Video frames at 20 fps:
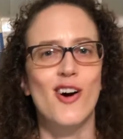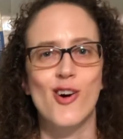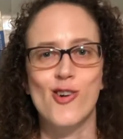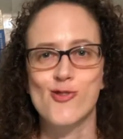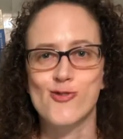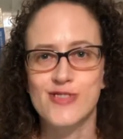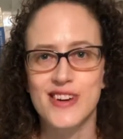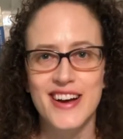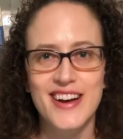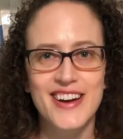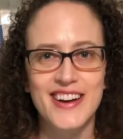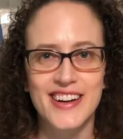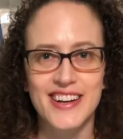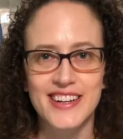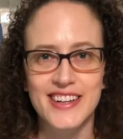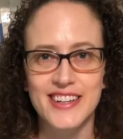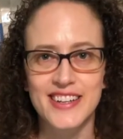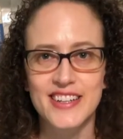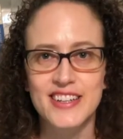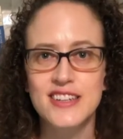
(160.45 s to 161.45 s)

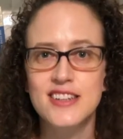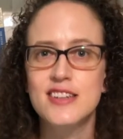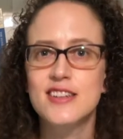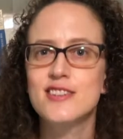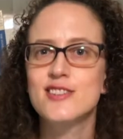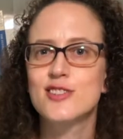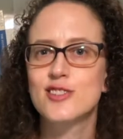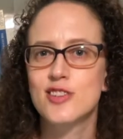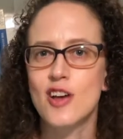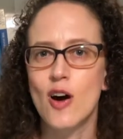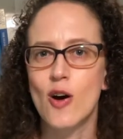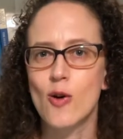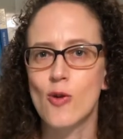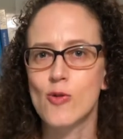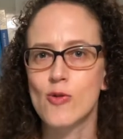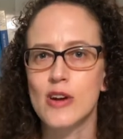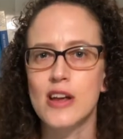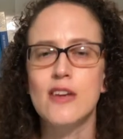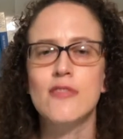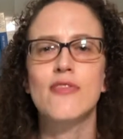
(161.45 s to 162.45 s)
Okay, so
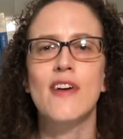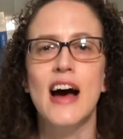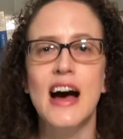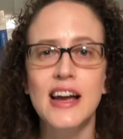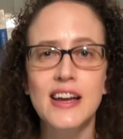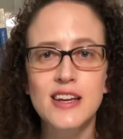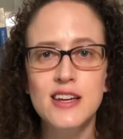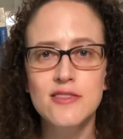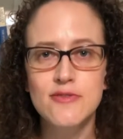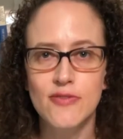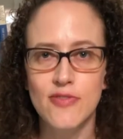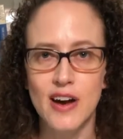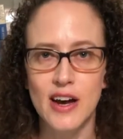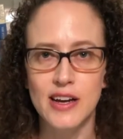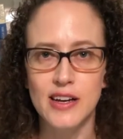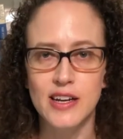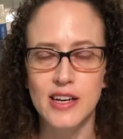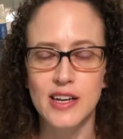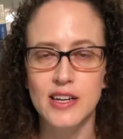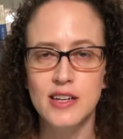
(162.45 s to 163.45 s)
if I can find
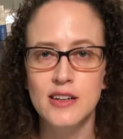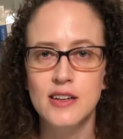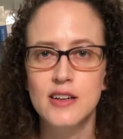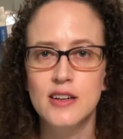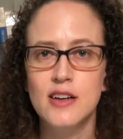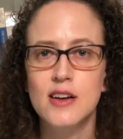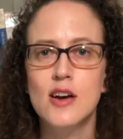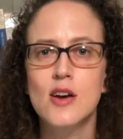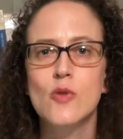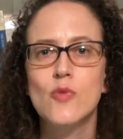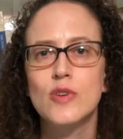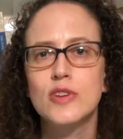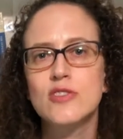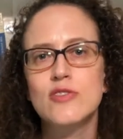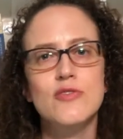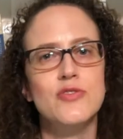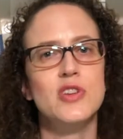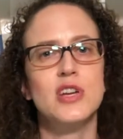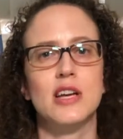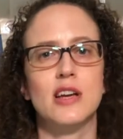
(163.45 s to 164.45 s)
it, what do you
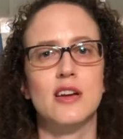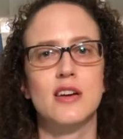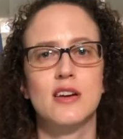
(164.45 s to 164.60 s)
think?